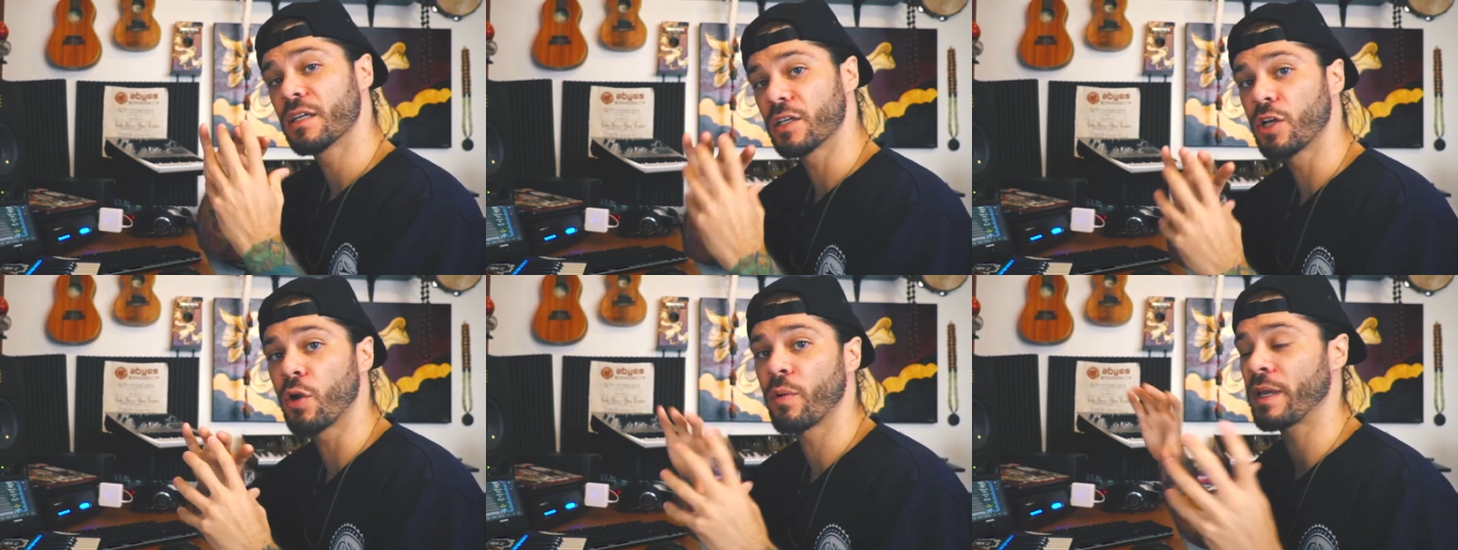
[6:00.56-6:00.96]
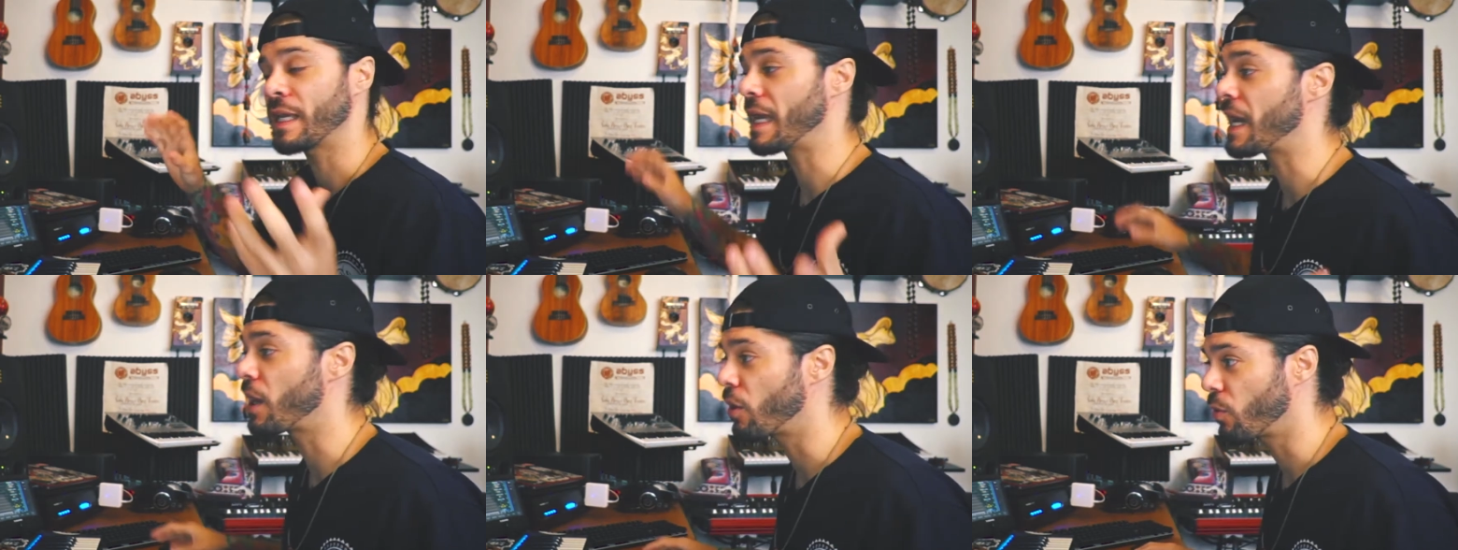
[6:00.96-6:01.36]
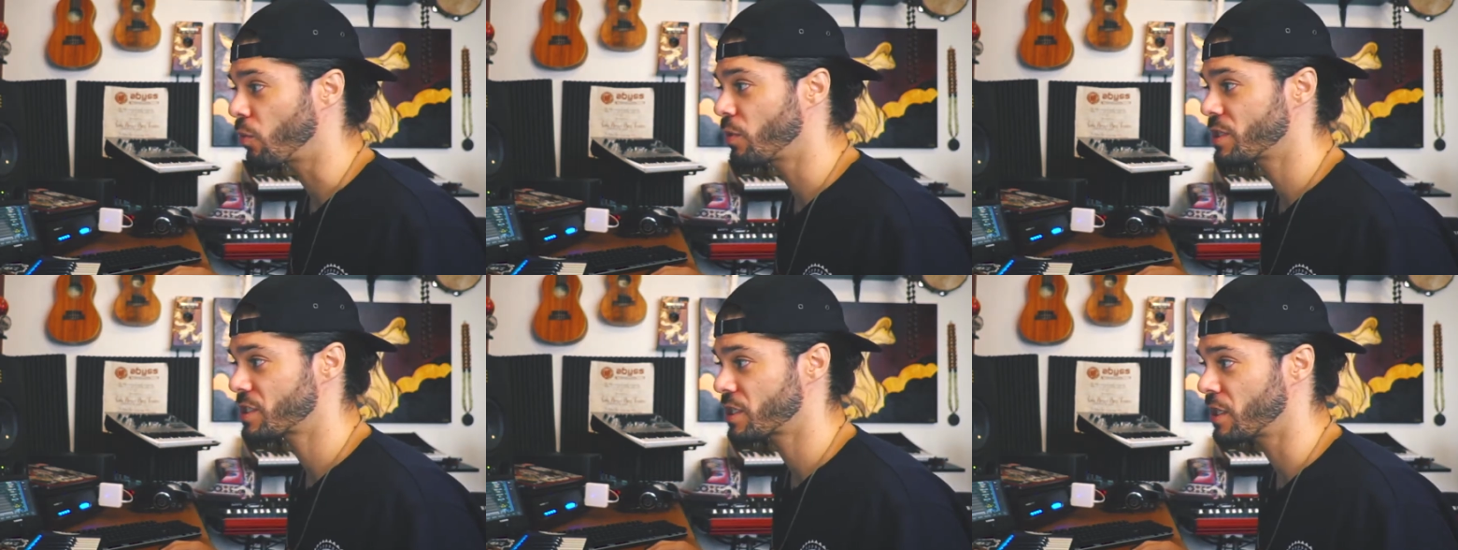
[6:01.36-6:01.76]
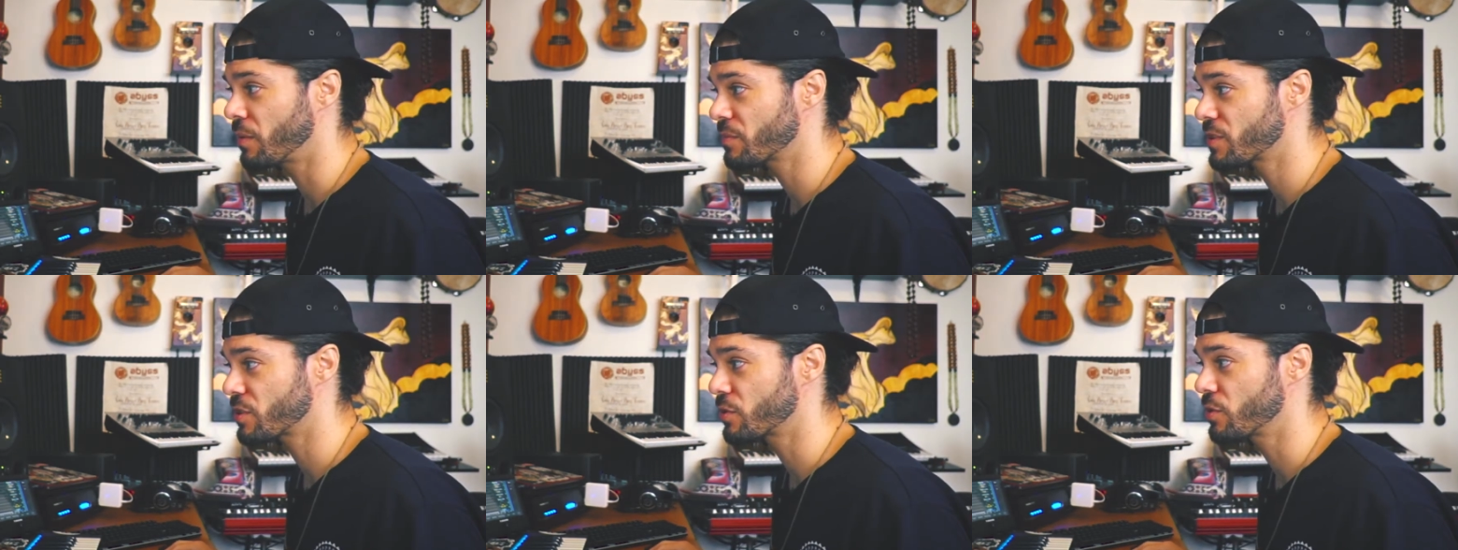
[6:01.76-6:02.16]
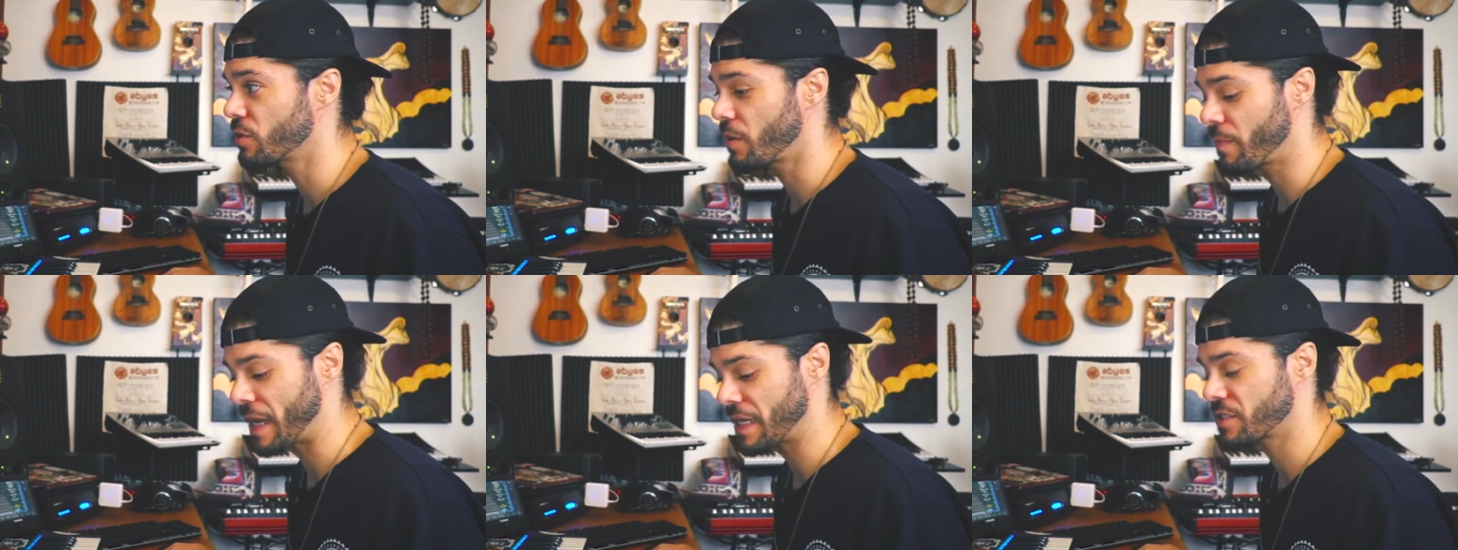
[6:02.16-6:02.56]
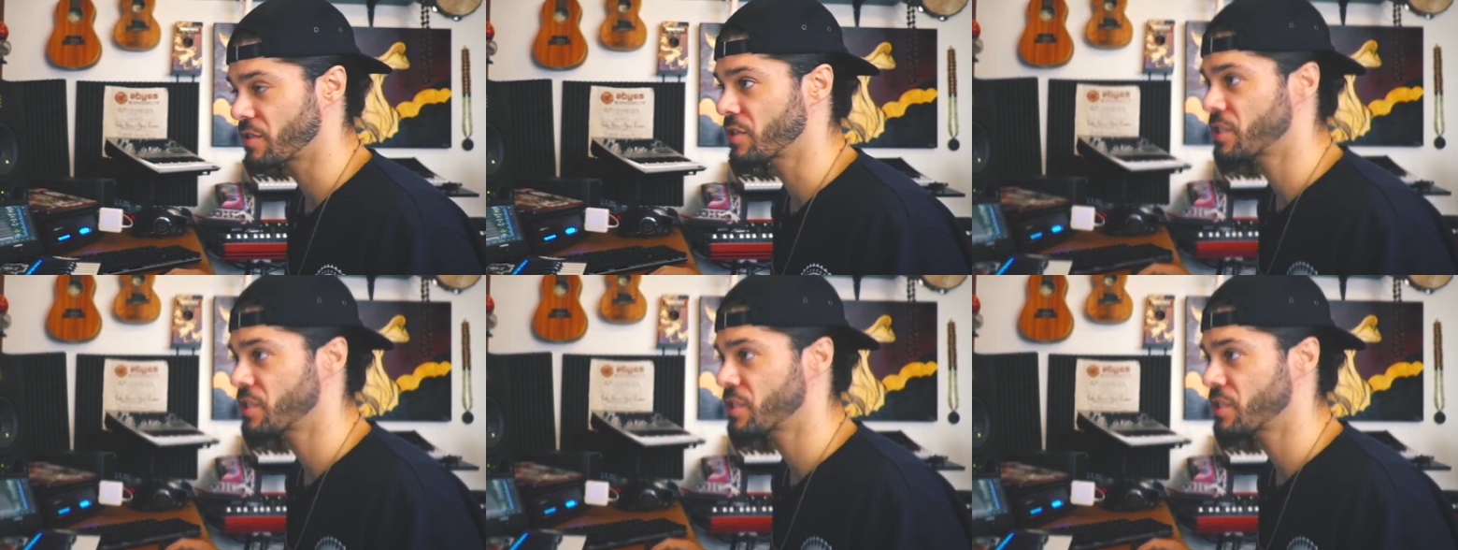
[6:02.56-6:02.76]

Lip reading: going out, which comes through a master